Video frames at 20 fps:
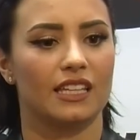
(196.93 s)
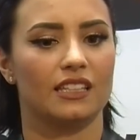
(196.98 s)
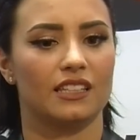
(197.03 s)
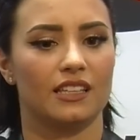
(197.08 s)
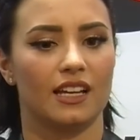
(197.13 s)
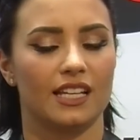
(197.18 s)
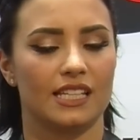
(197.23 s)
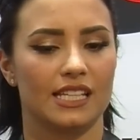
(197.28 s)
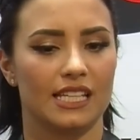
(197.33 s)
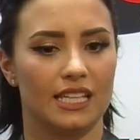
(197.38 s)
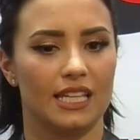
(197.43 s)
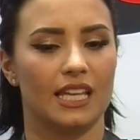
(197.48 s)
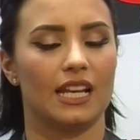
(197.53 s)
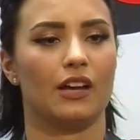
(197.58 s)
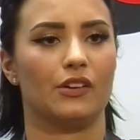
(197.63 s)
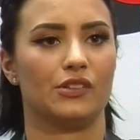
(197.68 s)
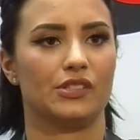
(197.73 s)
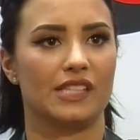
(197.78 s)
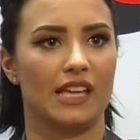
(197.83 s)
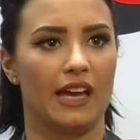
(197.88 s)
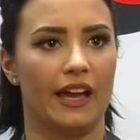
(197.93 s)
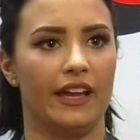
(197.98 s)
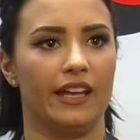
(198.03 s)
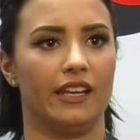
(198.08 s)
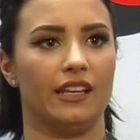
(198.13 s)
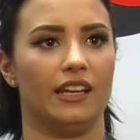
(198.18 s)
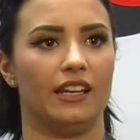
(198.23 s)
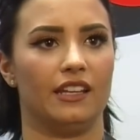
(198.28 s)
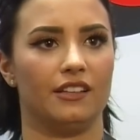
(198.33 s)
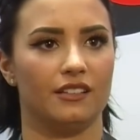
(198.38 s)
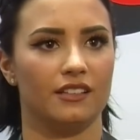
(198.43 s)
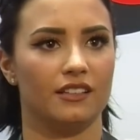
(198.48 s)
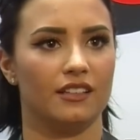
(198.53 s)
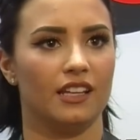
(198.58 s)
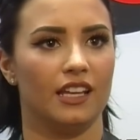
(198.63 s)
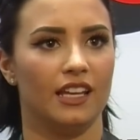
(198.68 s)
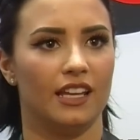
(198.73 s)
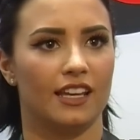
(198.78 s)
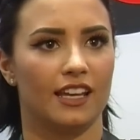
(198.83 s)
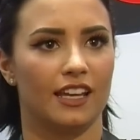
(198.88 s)
I can get outside and
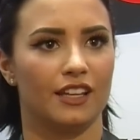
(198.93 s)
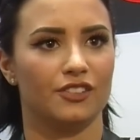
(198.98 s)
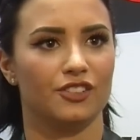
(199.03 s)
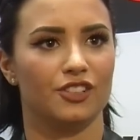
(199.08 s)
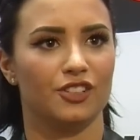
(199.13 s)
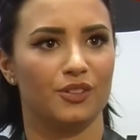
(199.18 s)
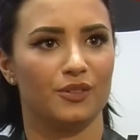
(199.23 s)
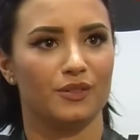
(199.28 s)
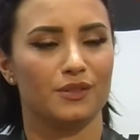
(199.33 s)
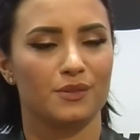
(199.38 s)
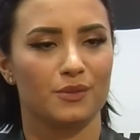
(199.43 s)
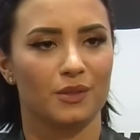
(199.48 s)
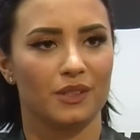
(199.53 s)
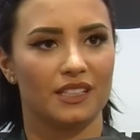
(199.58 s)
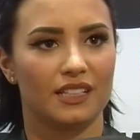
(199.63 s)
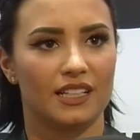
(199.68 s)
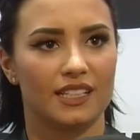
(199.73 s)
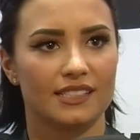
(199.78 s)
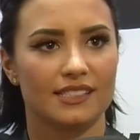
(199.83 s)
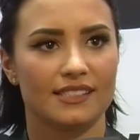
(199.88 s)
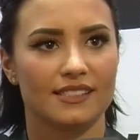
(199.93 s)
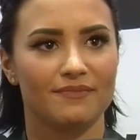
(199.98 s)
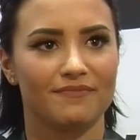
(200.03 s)
do is really nice.